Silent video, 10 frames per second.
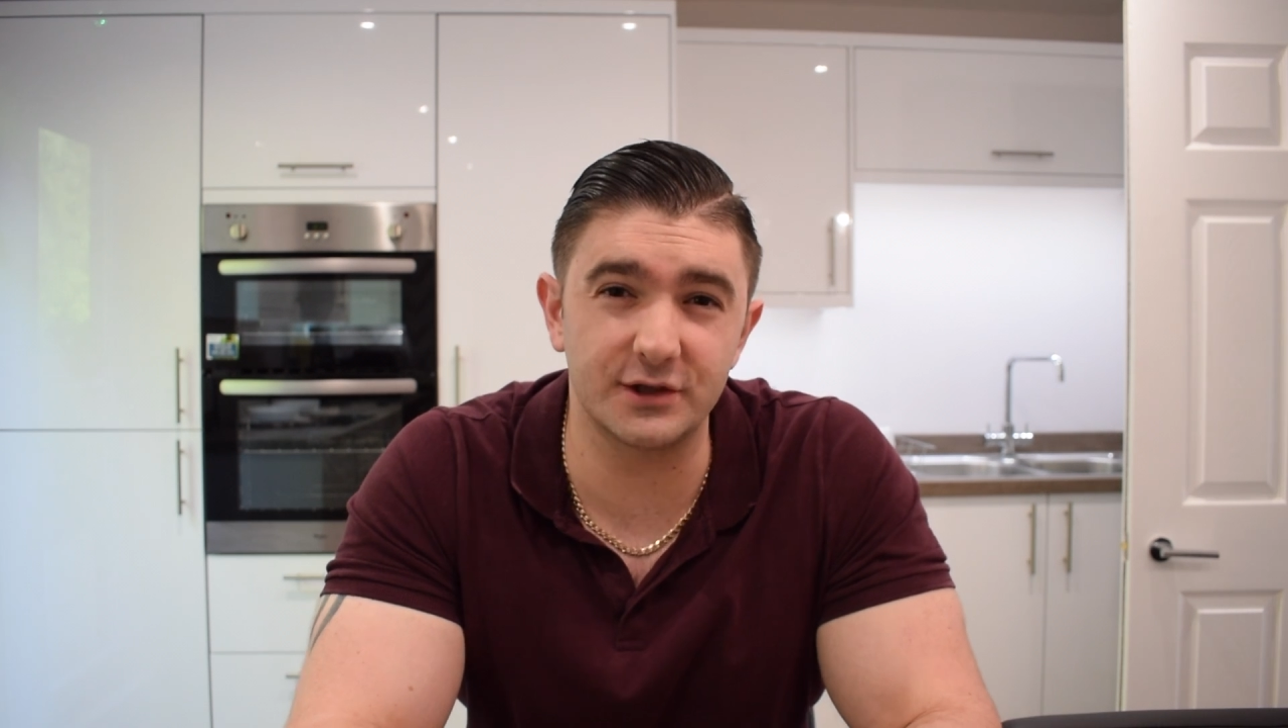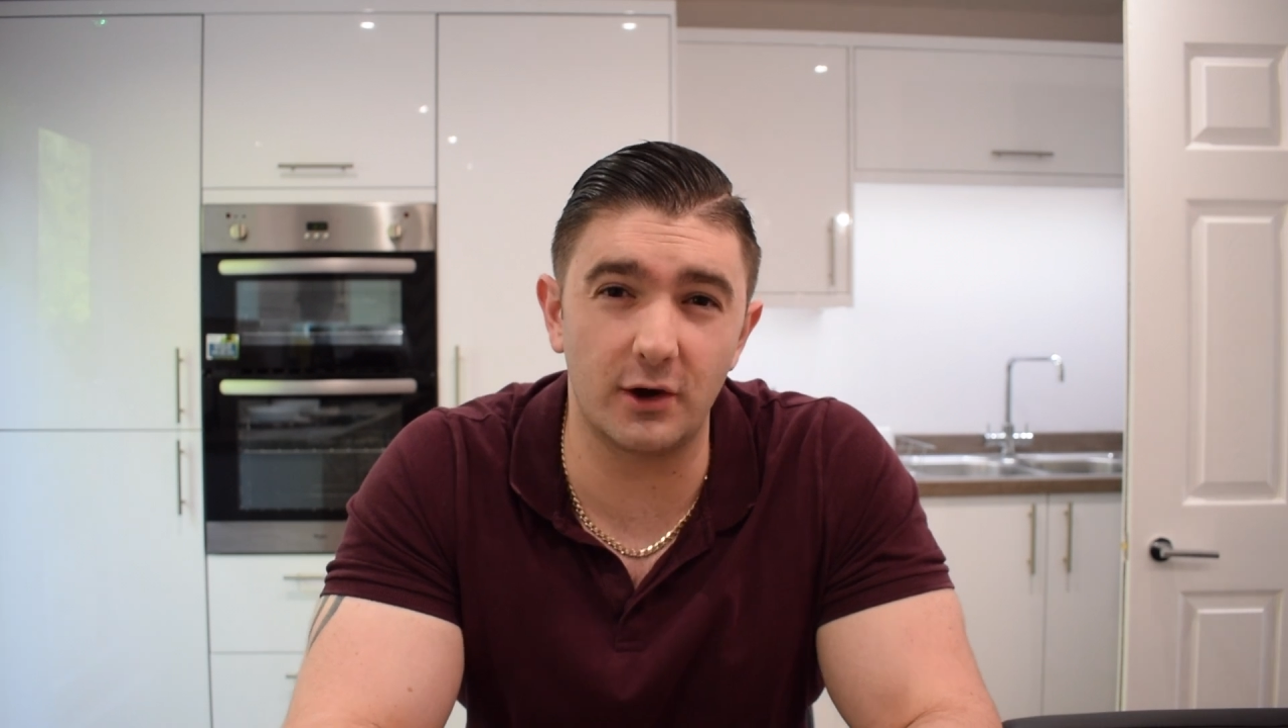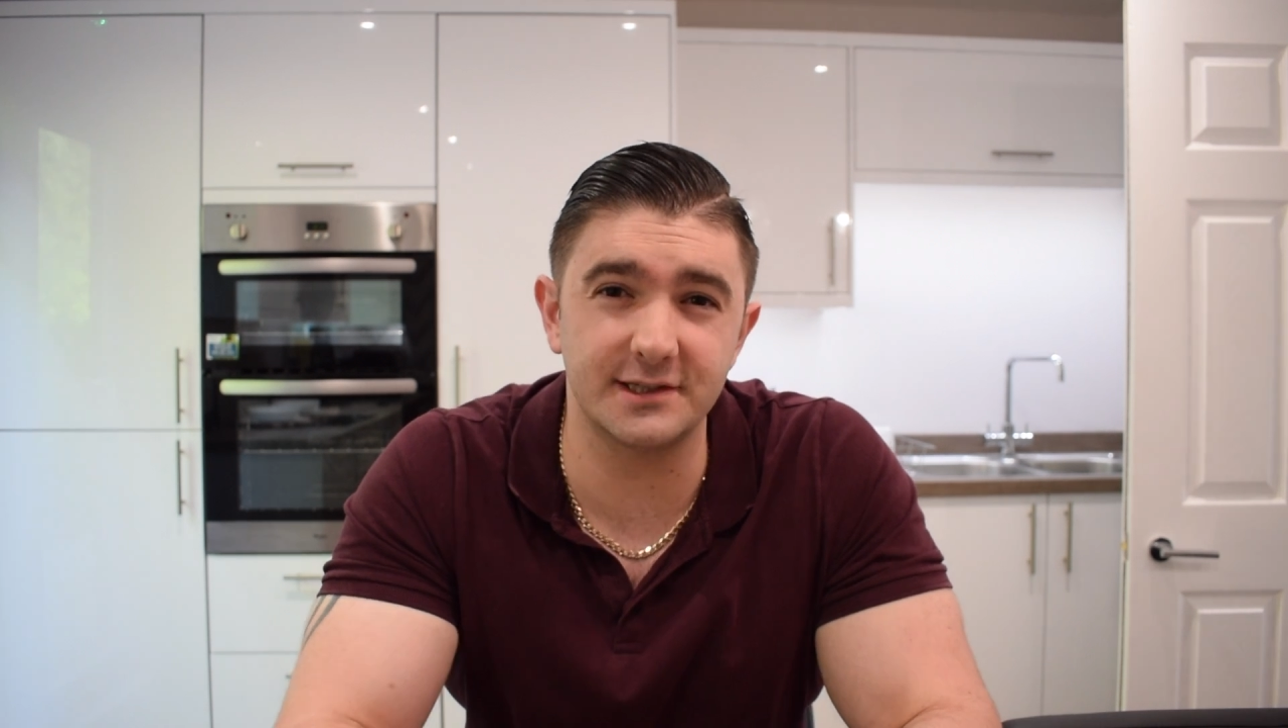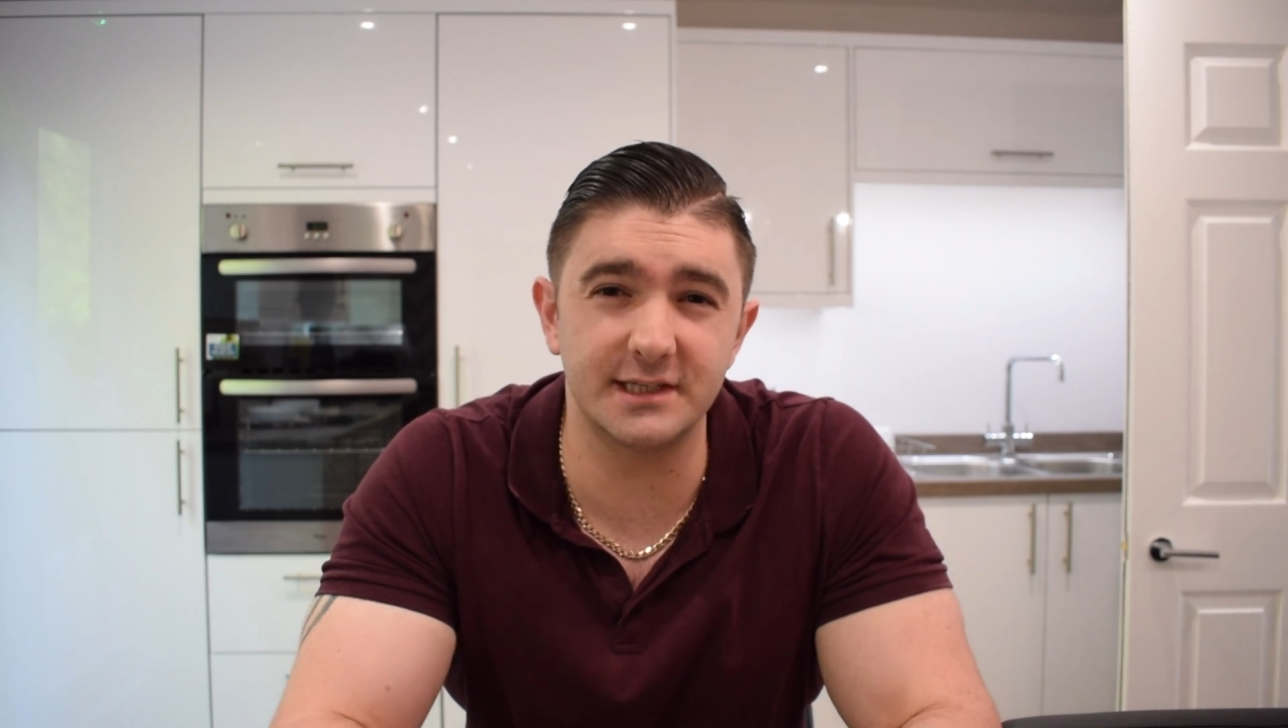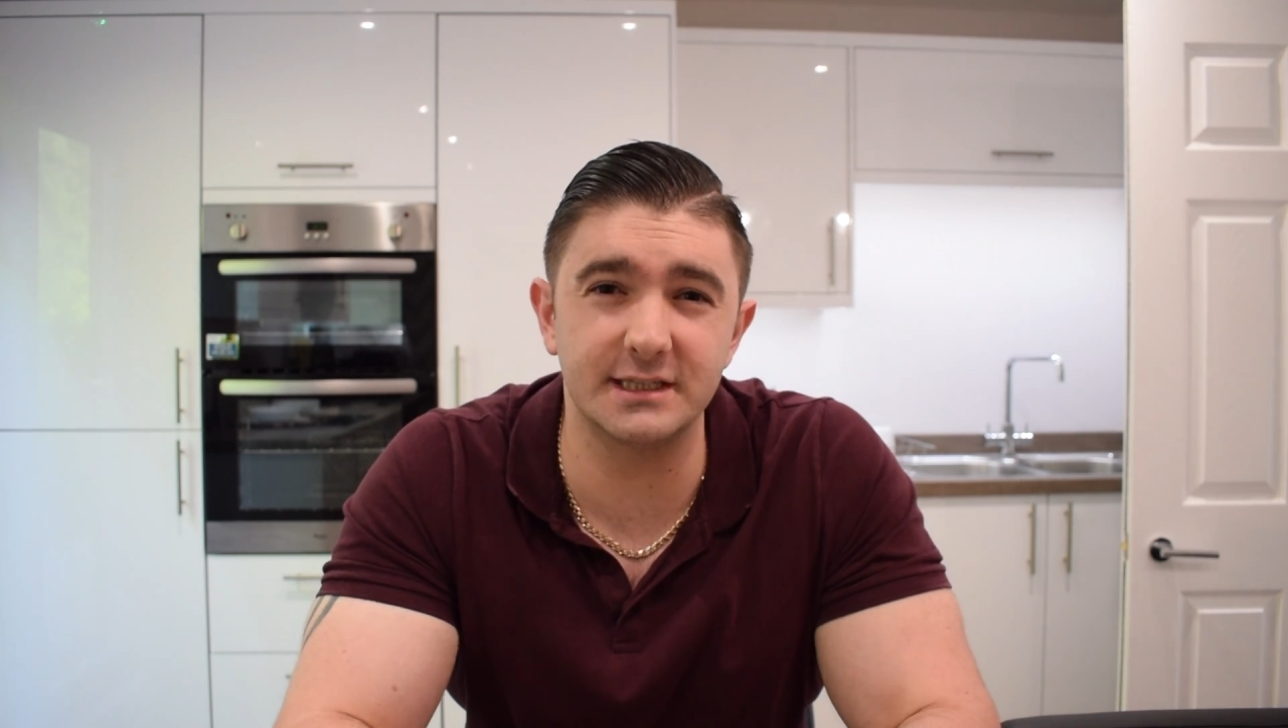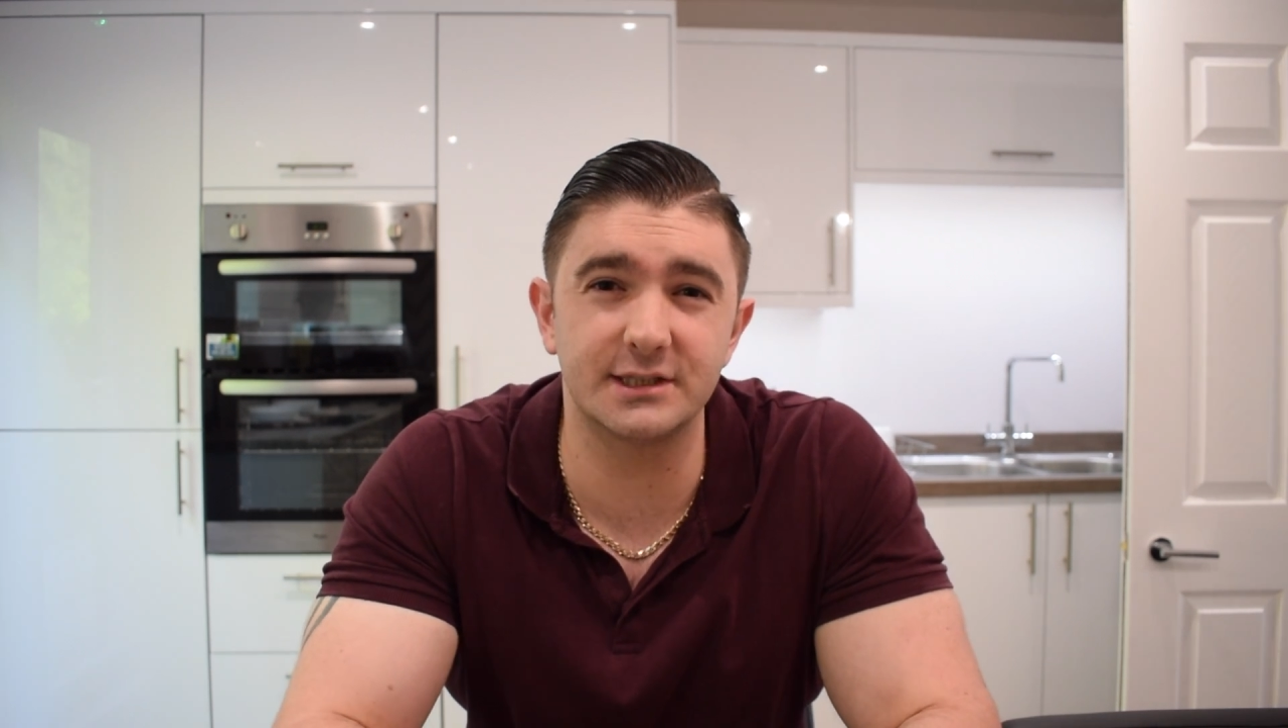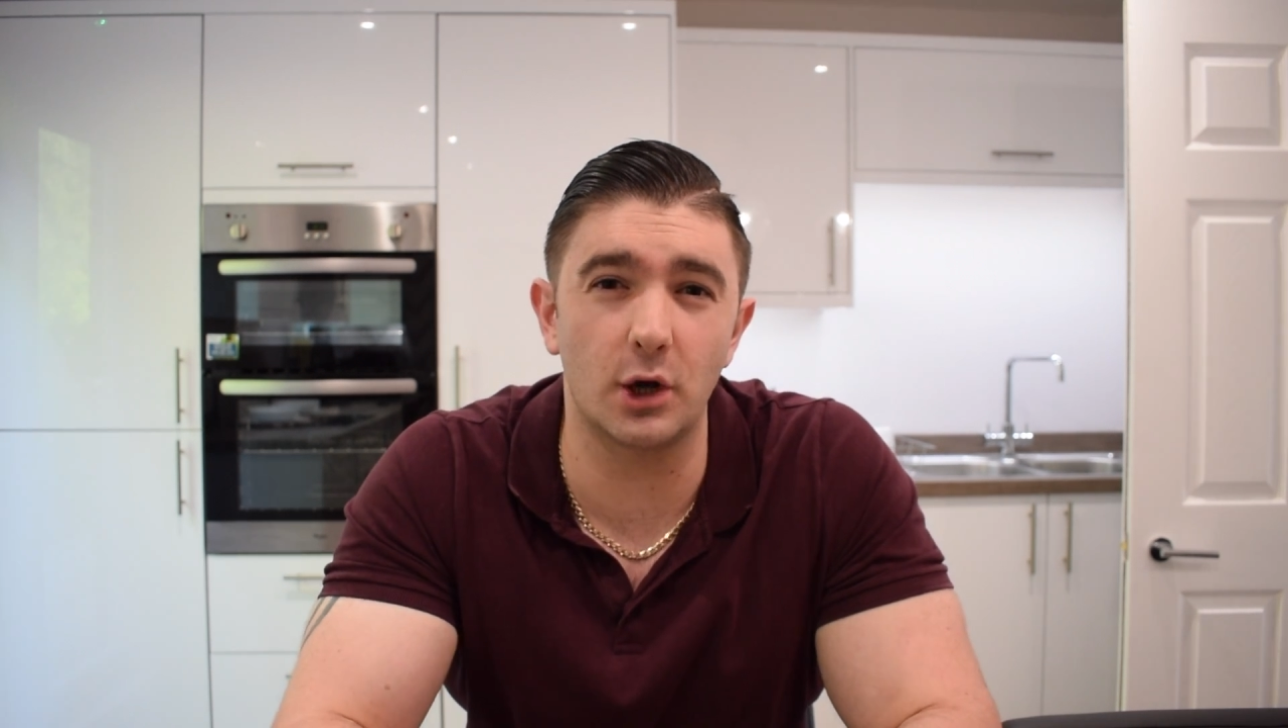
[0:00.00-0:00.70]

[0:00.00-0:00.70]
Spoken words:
sizes,